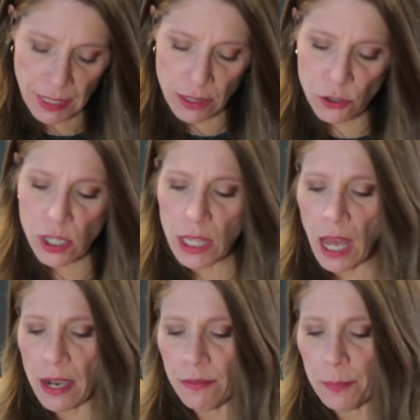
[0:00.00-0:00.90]
There's a
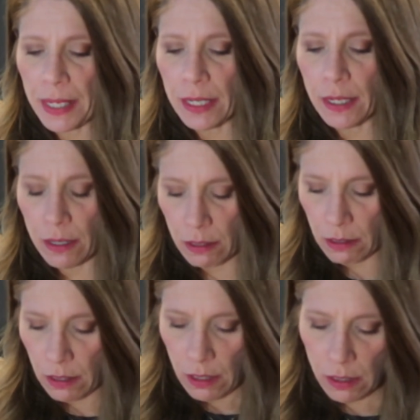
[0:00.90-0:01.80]
lot of them in here.
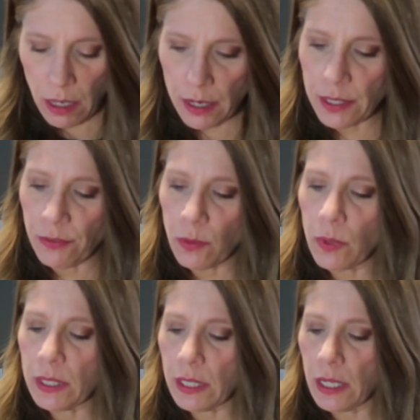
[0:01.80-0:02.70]
A lot of different
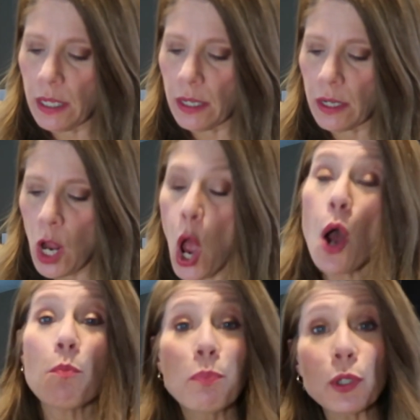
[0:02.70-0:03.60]
ones in here.
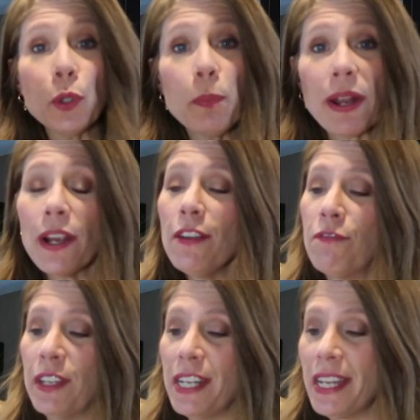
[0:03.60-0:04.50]
Blueberry
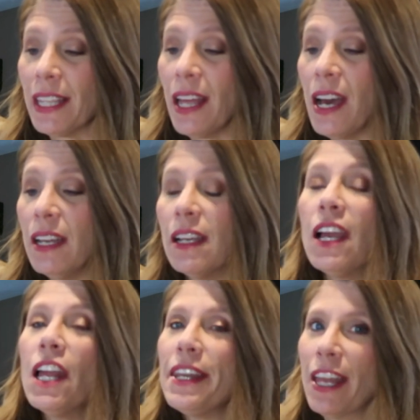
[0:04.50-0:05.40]
vanilla.
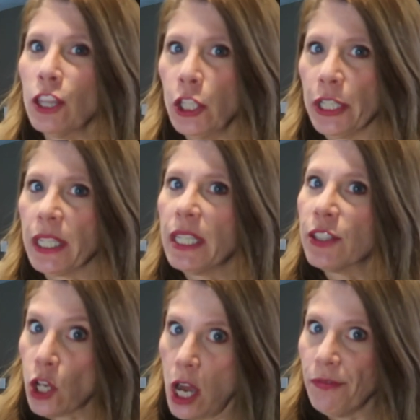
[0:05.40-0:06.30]
Now look,
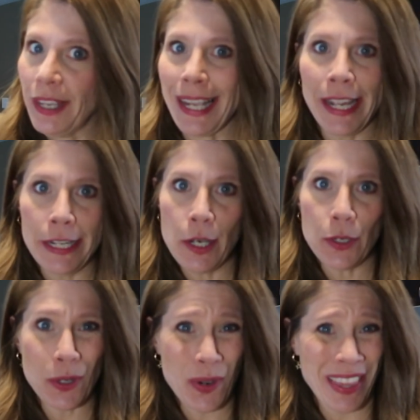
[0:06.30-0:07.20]
it's coffee. I know
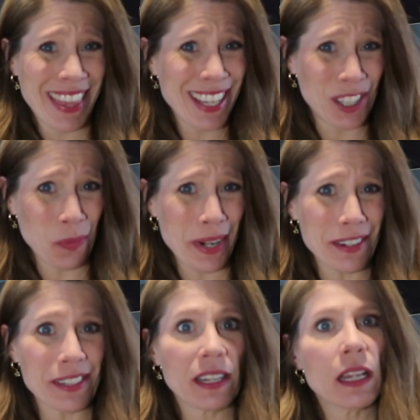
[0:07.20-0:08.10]
you're going, that's
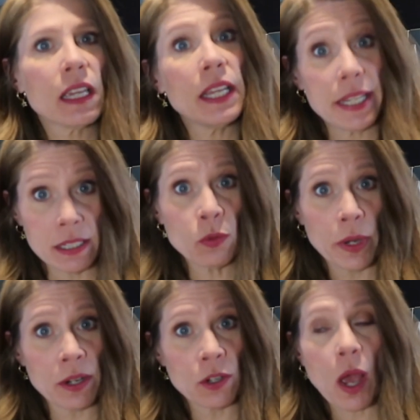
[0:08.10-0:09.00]
weird. It is
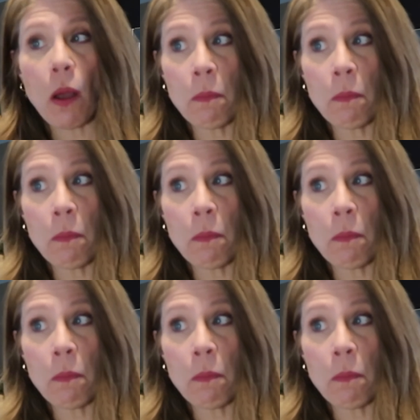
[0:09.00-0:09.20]
weird,